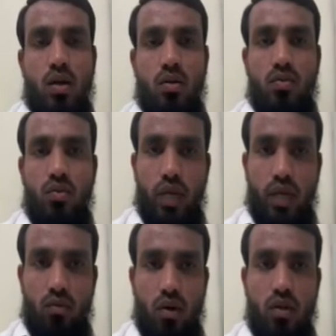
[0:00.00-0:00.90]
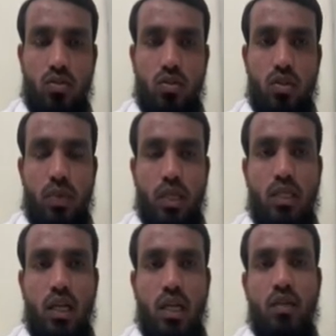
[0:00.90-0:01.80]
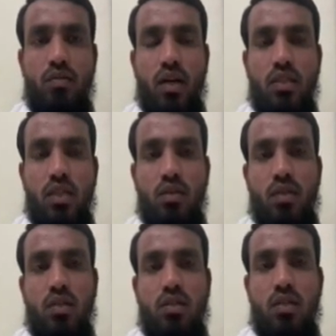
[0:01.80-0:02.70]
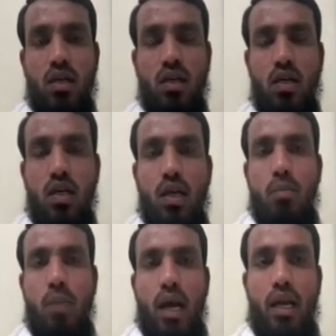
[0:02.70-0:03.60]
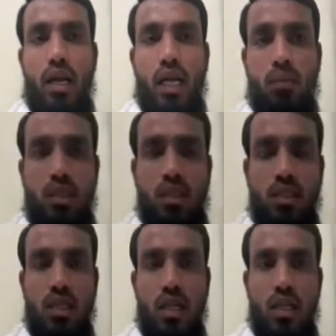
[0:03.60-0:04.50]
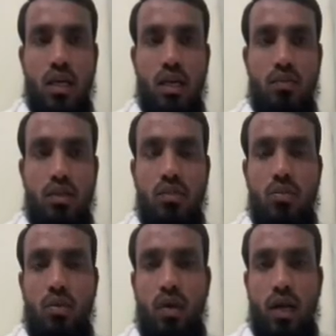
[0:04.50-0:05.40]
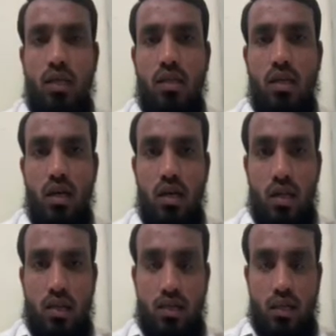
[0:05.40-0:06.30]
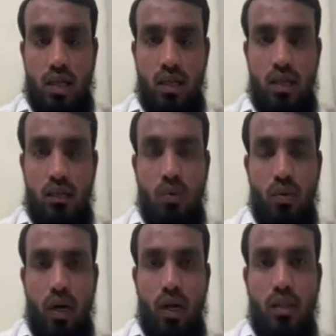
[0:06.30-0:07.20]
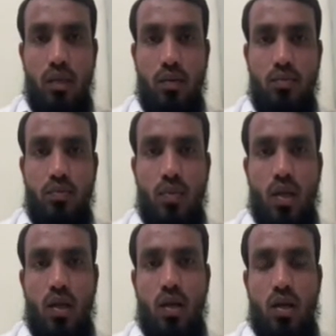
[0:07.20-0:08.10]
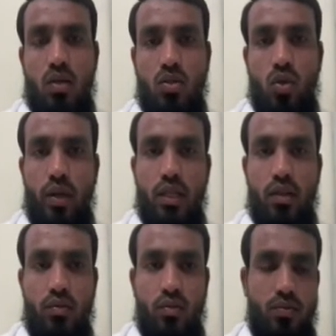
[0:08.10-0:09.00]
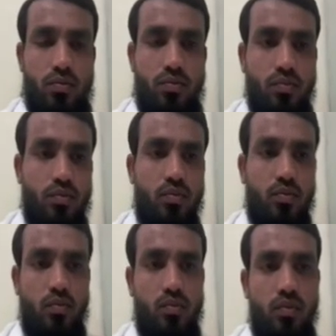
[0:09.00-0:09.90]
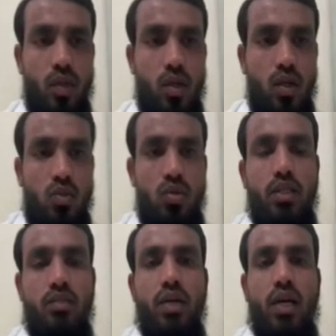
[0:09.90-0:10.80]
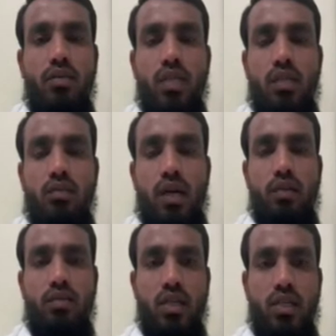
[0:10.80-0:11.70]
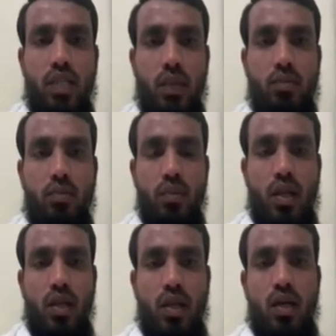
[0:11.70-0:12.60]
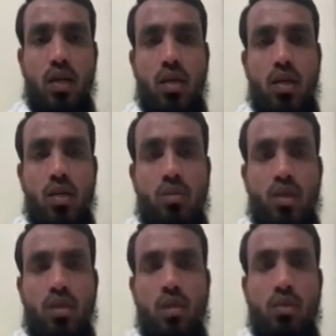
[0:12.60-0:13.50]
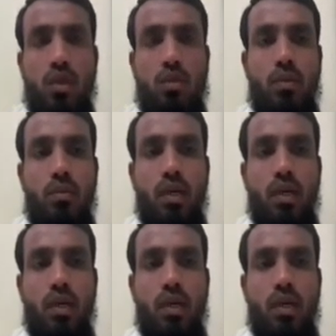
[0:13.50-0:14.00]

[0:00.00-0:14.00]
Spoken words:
food and water. So especially the function of this parenchyma cells are there, which is providing the strength and providing the storing the food. So this we have seen very first type of the simple permanent